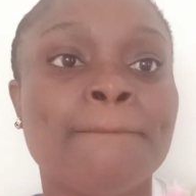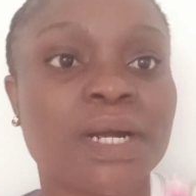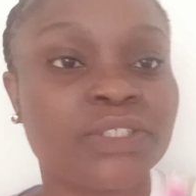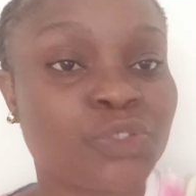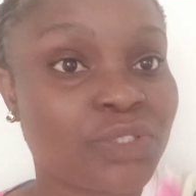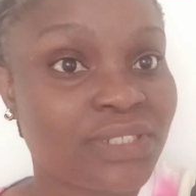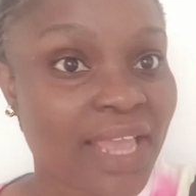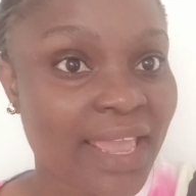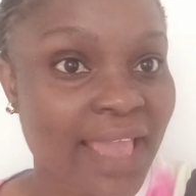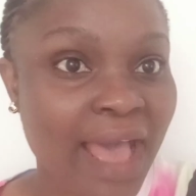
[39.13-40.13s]
But
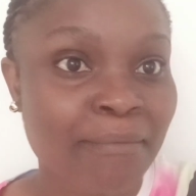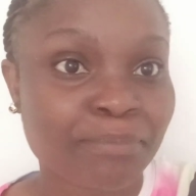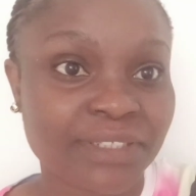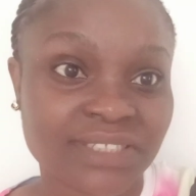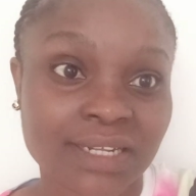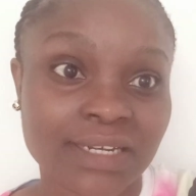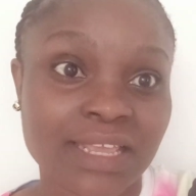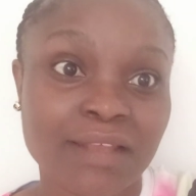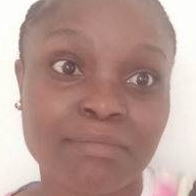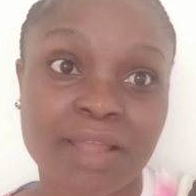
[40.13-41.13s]
today I'm
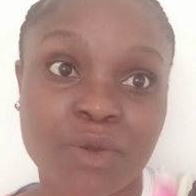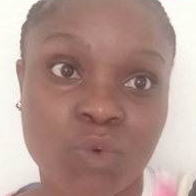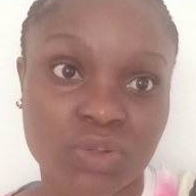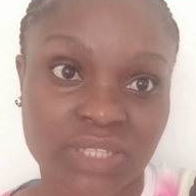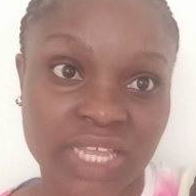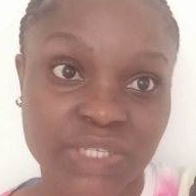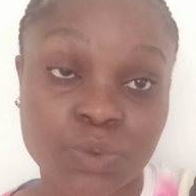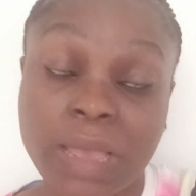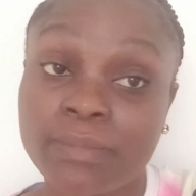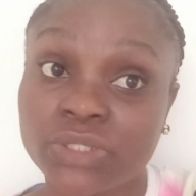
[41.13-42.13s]
presently in my quarters
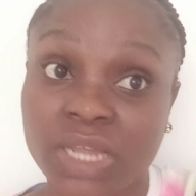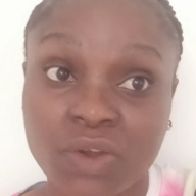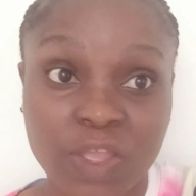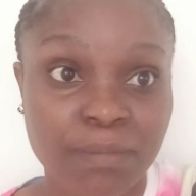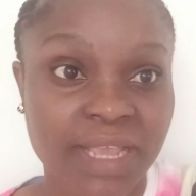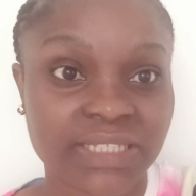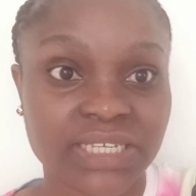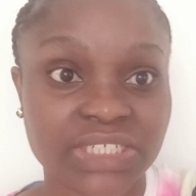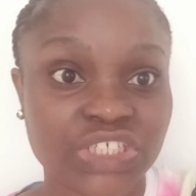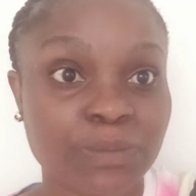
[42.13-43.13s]
where I'm undergoing my
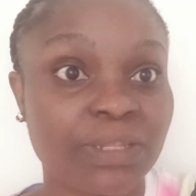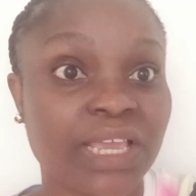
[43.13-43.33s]
internship.